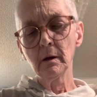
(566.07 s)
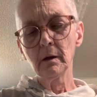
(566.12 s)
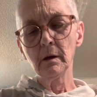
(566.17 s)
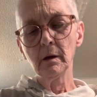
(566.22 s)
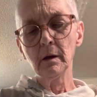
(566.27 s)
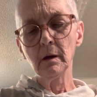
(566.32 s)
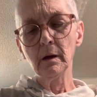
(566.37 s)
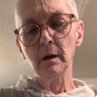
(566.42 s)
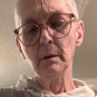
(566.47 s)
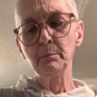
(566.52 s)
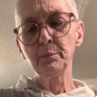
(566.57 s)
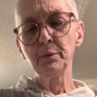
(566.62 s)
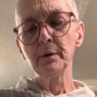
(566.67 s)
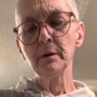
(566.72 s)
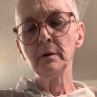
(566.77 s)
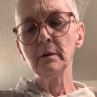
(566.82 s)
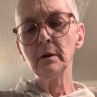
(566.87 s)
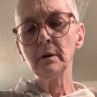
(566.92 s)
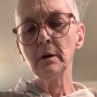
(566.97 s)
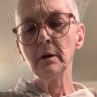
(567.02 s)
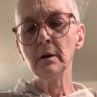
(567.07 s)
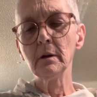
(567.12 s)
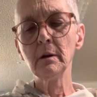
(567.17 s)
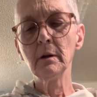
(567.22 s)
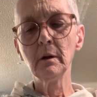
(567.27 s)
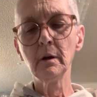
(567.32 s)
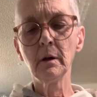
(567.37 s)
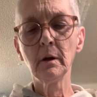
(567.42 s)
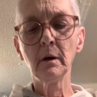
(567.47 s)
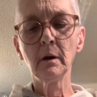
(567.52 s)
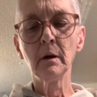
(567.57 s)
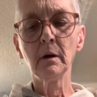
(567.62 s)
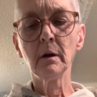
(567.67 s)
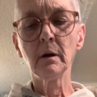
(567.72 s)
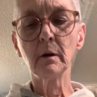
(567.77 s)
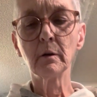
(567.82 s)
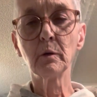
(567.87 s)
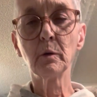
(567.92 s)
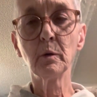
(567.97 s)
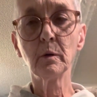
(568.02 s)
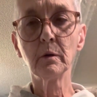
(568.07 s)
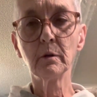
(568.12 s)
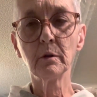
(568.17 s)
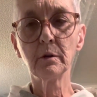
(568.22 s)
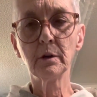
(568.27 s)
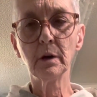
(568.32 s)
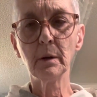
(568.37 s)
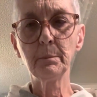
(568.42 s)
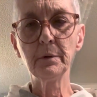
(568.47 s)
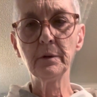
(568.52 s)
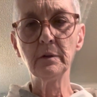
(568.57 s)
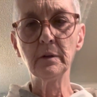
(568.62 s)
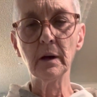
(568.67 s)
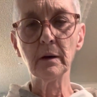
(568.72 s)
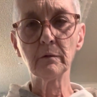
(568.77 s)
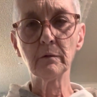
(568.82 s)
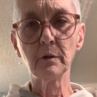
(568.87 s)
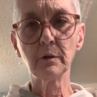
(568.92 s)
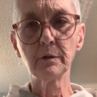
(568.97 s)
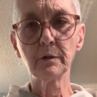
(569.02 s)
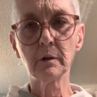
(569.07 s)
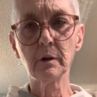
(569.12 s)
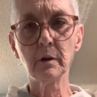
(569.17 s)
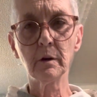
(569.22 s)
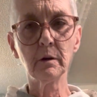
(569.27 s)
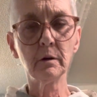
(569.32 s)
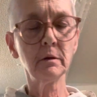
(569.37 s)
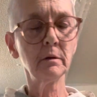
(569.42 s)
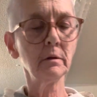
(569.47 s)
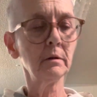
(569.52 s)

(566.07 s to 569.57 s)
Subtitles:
And I'm putting in a 1/4 cup of devil's claw.